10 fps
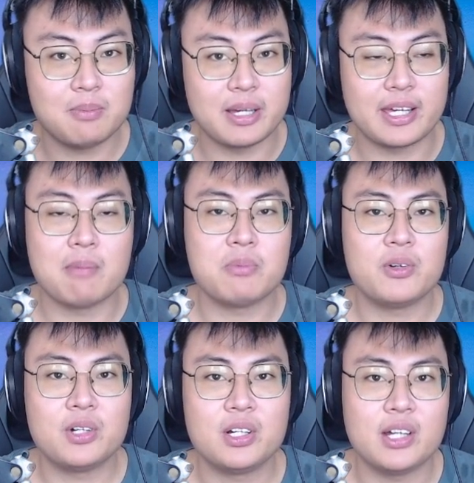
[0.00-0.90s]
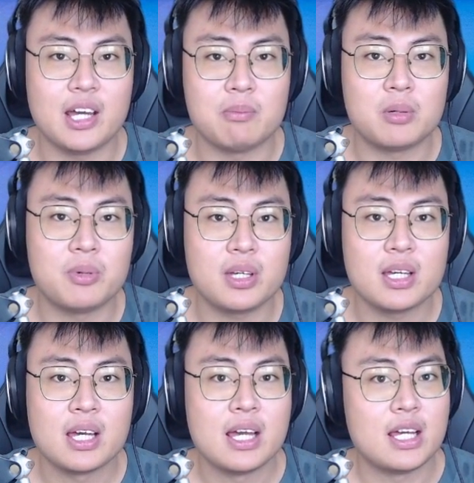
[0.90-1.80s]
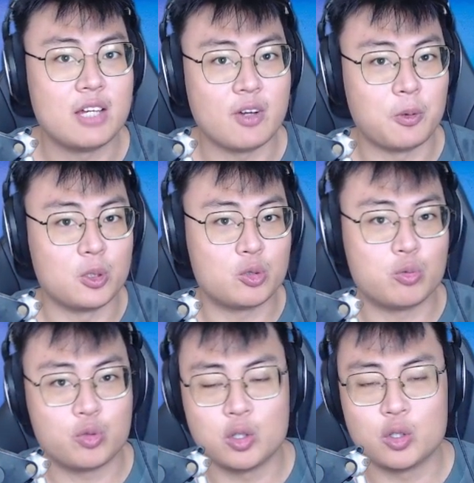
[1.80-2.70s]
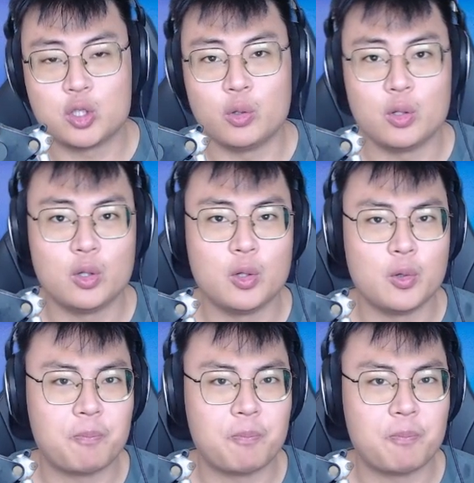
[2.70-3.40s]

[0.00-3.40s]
my camera, and probably if I were to